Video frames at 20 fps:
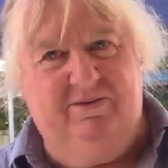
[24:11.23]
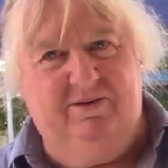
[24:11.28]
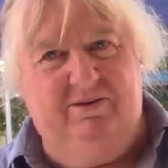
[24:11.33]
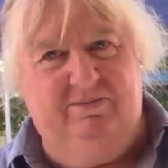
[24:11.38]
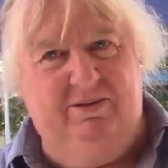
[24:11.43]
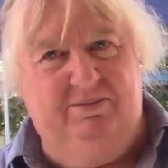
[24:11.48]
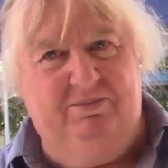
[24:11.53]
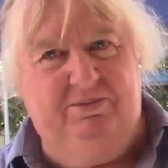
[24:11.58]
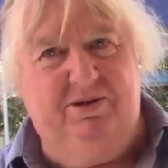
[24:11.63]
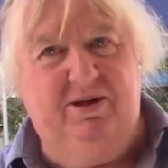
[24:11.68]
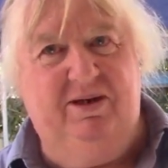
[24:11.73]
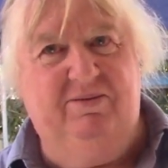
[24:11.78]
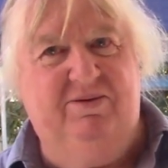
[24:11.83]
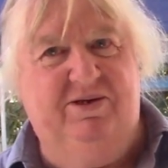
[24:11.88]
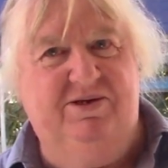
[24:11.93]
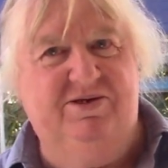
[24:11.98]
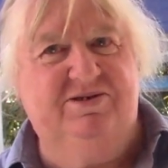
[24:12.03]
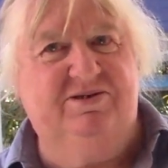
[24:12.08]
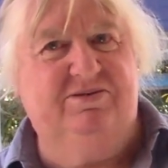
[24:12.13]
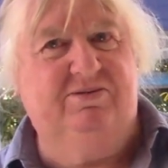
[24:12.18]
from a
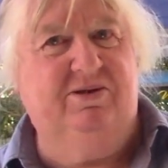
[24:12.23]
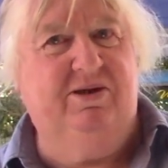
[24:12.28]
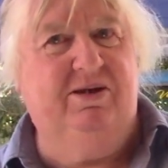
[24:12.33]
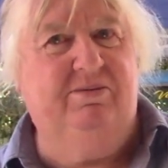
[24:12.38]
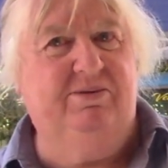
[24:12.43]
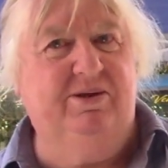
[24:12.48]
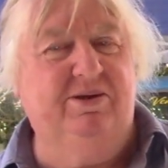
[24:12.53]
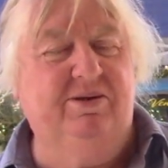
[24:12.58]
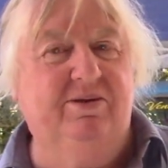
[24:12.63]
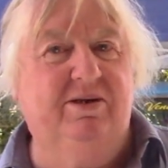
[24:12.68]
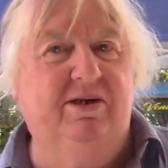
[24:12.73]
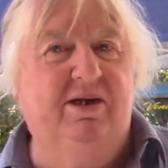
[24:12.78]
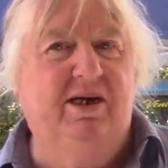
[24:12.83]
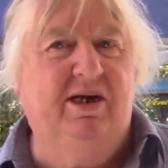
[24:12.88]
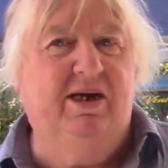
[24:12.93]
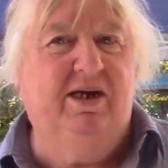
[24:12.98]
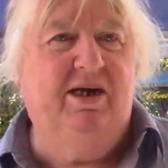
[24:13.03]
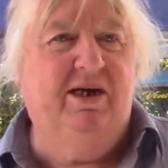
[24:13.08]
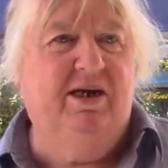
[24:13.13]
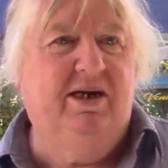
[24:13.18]
previous rebuild.
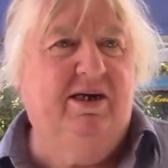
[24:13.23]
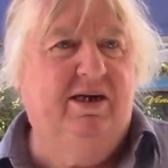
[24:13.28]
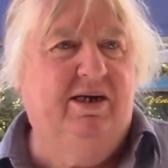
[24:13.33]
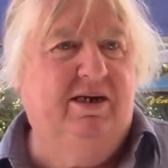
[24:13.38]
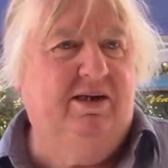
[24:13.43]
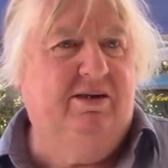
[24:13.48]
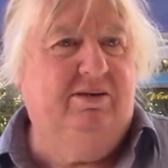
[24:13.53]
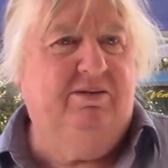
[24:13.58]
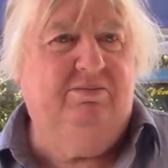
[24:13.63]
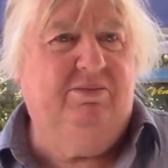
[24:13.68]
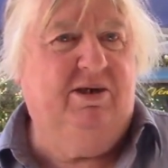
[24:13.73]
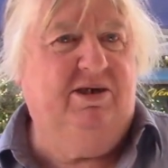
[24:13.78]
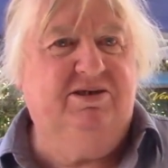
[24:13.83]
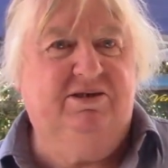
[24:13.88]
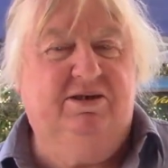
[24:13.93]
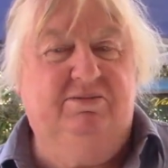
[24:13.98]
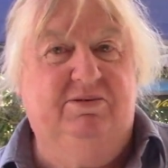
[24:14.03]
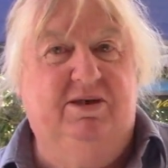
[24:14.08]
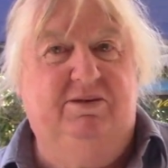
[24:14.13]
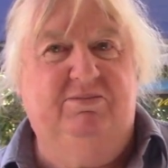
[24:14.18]

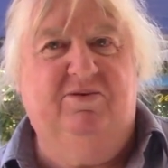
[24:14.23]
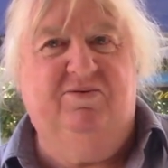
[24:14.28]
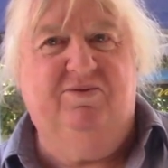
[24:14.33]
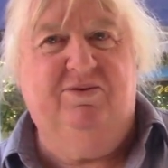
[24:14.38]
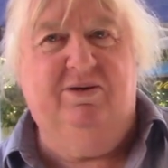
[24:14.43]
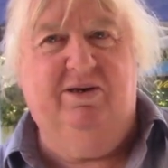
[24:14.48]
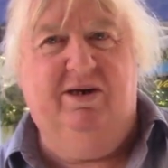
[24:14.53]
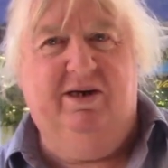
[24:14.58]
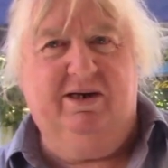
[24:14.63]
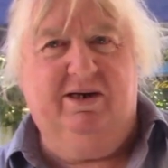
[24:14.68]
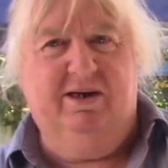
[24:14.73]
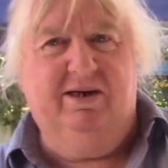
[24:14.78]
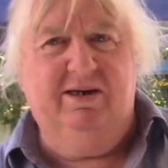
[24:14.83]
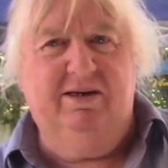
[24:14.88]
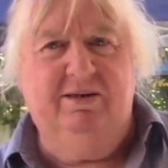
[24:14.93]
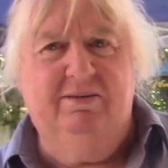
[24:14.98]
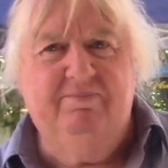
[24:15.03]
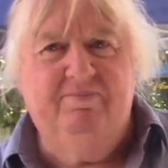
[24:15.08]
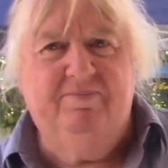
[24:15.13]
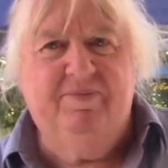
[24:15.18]
Must have been before I
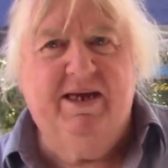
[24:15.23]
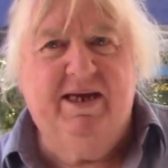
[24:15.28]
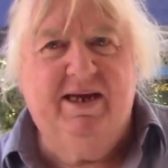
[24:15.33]
got it.